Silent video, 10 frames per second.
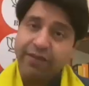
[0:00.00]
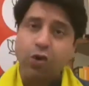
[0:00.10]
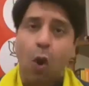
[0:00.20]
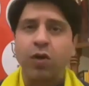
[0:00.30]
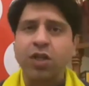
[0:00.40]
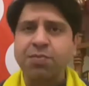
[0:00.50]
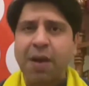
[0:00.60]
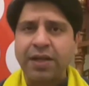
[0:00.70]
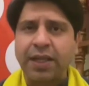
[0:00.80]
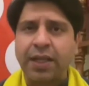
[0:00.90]
even Congress
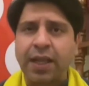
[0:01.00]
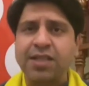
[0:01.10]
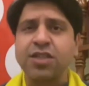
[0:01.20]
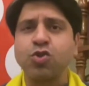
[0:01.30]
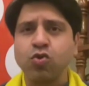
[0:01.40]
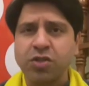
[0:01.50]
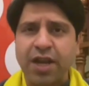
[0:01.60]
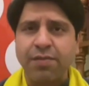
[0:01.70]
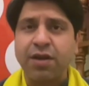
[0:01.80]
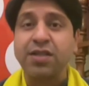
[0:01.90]
party has issued
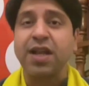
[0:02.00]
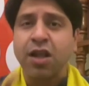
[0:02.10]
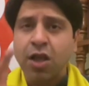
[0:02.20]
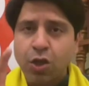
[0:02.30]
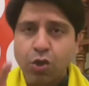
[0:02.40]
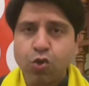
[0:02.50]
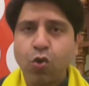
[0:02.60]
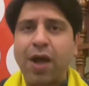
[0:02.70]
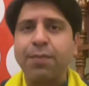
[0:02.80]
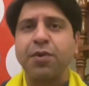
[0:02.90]
statements that
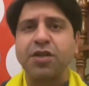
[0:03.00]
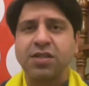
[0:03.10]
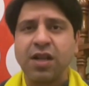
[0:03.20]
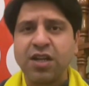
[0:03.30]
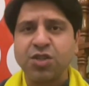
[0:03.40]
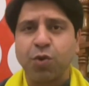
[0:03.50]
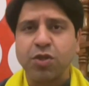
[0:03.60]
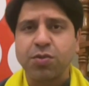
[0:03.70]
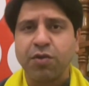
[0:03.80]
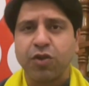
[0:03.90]
you are personally
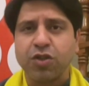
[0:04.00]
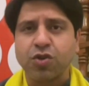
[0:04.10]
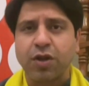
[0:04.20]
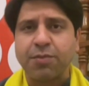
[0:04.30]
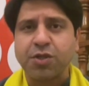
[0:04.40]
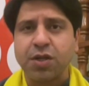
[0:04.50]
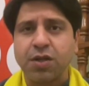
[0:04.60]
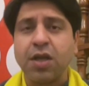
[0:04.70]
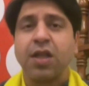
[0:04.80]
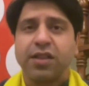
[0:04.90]
responsible for this
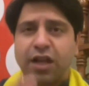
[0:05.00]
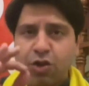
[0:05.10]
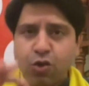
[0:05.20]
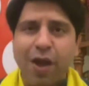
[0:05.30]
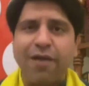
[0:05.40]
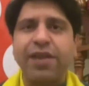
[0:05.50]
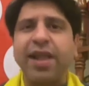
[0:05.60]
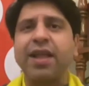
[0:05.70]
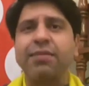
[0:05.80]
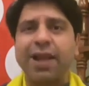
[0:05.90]
corruption, that you have
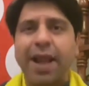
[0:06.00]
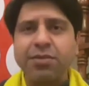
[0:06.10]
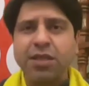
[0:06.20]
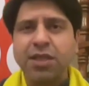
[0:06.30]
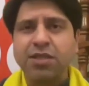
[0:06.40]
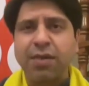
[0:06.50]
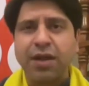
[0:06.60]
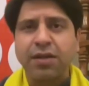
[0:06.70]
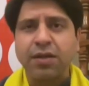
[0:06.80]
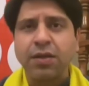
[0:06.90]
taken bribes in this
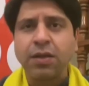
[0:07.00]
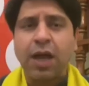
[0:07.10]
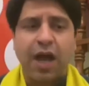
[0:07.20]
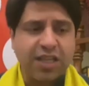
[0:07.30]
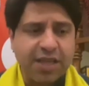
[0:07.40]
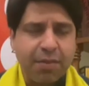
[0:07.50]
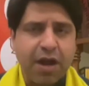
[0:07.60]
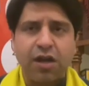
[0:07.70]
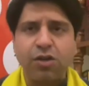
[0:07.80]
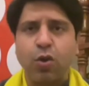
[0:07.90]
matter. Ajay
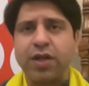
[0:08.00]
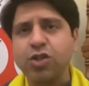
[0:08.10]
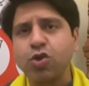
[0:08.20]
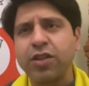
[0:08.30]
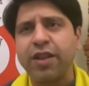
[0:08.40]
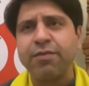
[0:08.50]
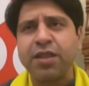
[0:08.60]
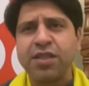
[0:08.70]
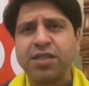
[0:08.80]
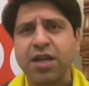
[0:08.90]
Makan to Anil Chaudhary
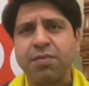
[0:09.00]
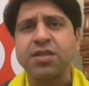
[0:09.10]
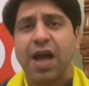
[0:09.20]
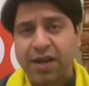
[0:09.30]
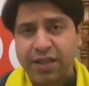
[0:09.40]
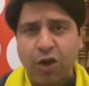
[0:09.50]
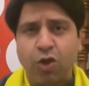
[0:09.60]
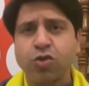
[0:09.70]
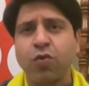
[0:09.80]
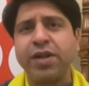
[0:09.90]
made these statements. Are they
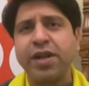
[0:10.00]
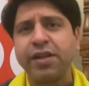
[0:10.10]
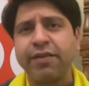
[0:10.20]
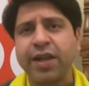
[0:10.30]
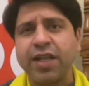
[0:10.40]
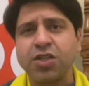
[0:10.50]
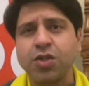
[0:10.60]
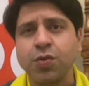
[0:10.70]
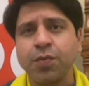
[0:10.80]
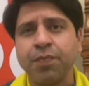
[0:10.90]
also vindictive against
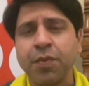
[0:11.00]
you?